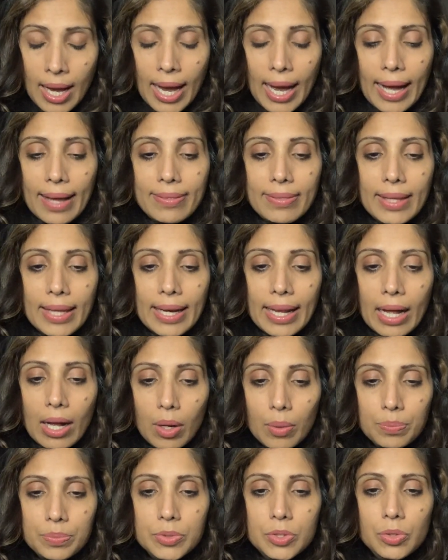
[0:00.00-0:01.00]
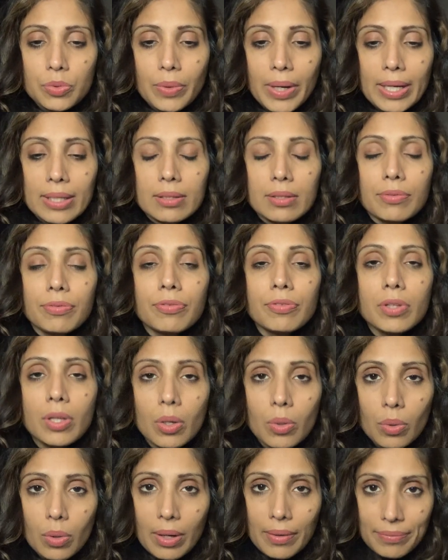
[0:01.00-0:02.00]
and then help direct the
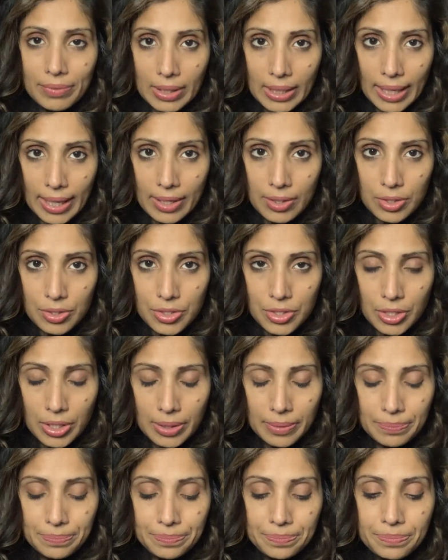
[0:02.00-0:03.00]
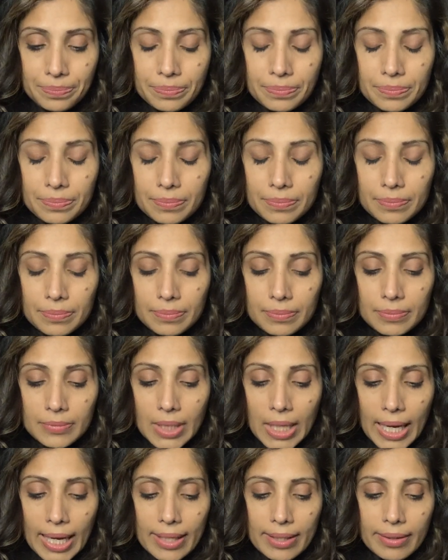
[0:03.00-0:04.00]
flow of the energy.
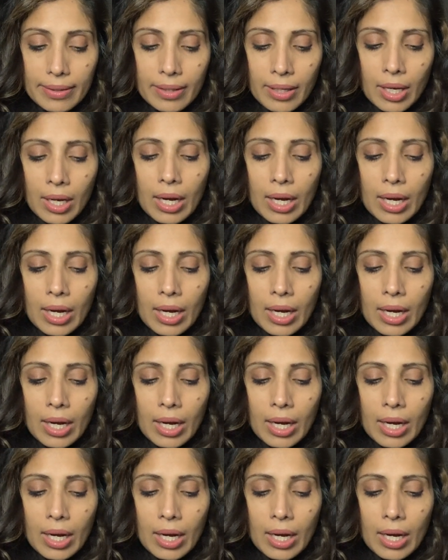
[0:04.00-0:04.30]
And